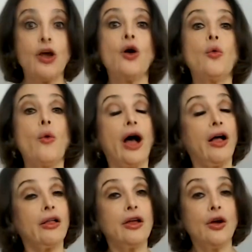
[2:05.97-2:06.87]

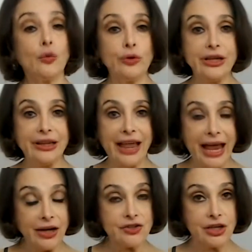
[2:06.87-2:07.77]
while
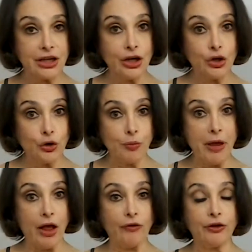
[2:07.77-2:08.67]
relaxing your
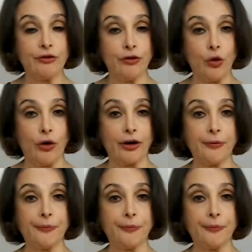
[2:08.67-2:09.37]
pelvic floor.